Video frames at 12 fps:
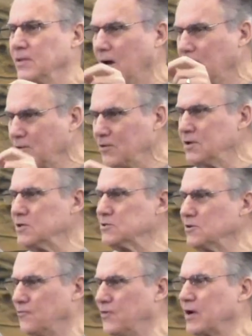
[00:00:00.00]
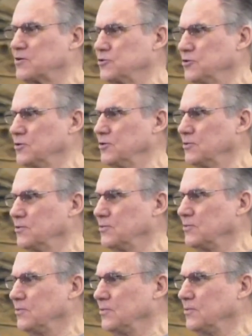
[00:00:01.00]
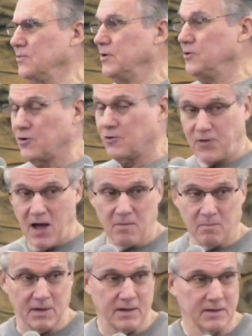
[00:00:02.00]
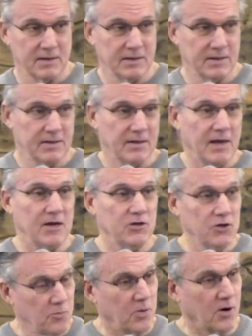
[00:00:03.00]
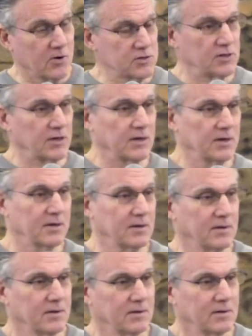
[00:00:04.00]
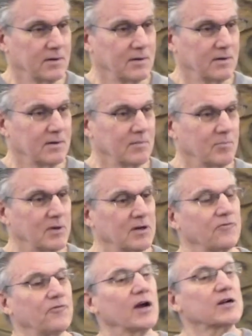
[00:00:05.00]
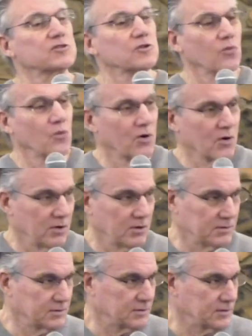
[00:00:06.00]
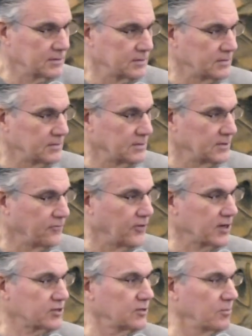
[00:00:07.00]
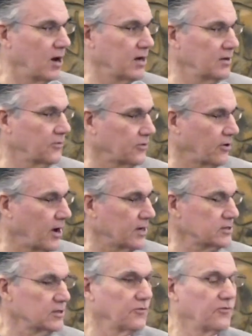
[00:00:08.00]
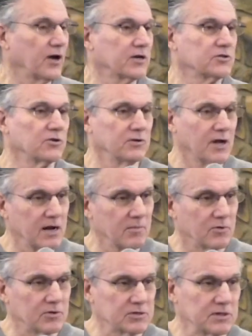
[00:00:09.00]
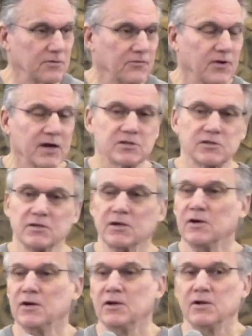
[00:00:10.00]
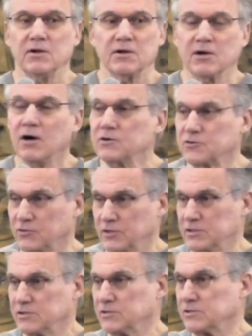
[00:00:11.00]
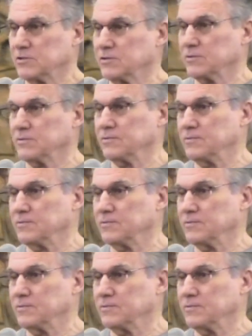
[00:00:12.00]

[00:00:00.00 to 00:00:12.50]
Not only does it affect you and your family and you personally, but it affects the world. It affects the body of Christ. It affects your neighbors. It affects countries.